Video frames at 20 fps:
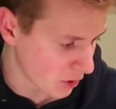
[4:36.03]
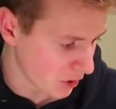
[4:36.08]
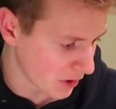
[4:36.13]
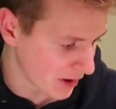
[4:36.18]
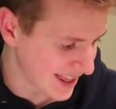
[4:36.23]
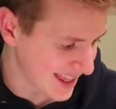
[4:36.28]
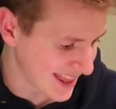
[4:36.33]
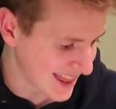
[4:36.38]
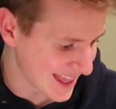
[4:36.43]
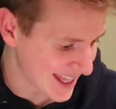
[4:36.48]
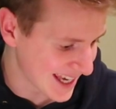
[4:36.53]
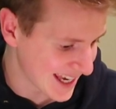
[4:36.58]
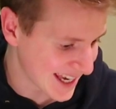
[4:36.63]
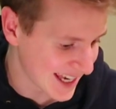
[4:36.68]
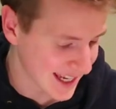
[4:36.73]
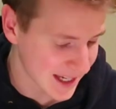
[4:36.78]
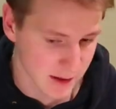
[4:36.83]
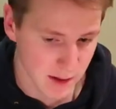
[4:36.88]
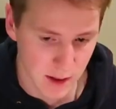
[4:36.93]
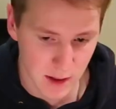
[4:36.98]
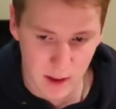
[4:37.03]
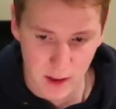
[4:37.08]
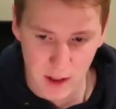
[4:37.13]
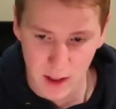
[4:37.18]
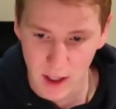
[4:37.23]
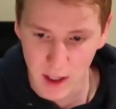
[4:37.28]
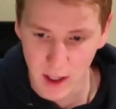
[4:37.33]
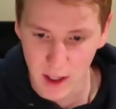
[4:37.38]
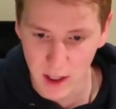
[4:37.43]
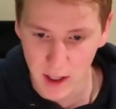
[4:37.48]
on that,
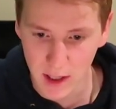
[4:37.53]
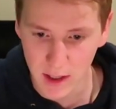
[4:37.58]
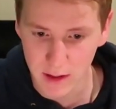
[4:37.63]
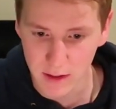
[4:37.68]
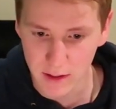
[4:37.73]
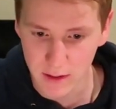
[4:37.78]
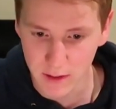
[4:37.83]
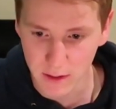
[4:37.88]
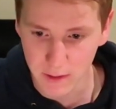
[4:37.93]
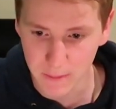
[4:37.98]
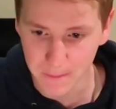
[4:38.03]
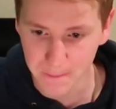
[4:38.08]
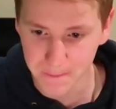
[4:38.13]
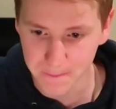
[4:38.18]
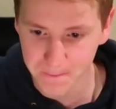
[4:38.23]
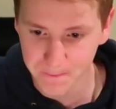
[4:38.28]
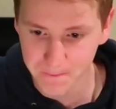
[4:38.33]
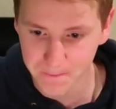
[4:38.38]
and